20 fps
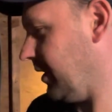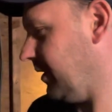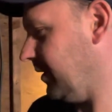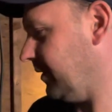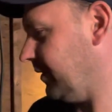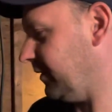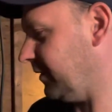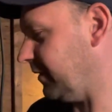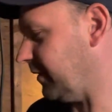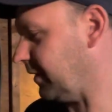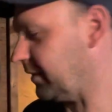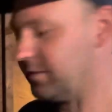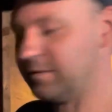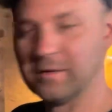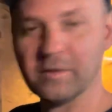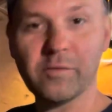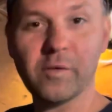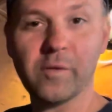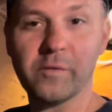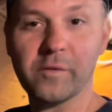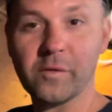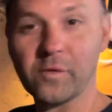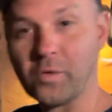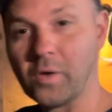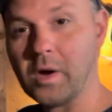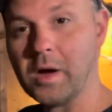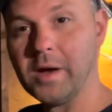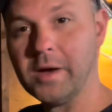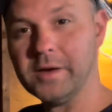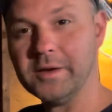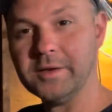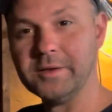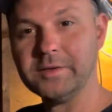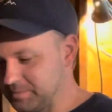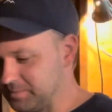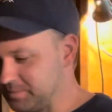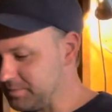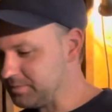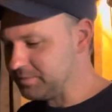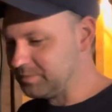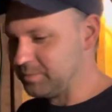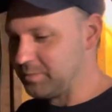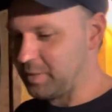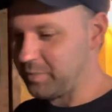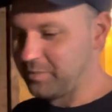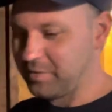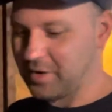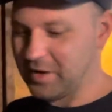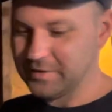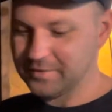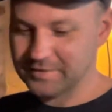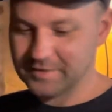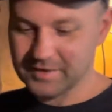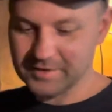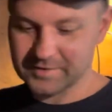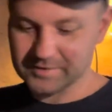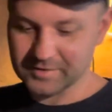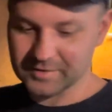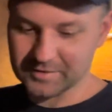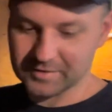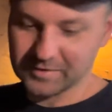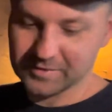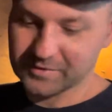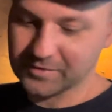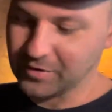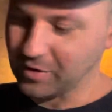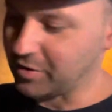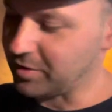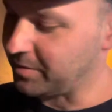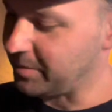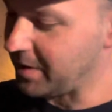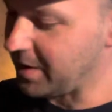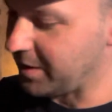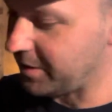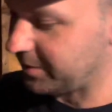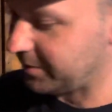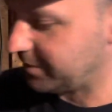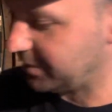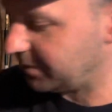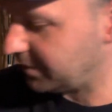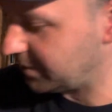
six different varieties. My process is I start them out.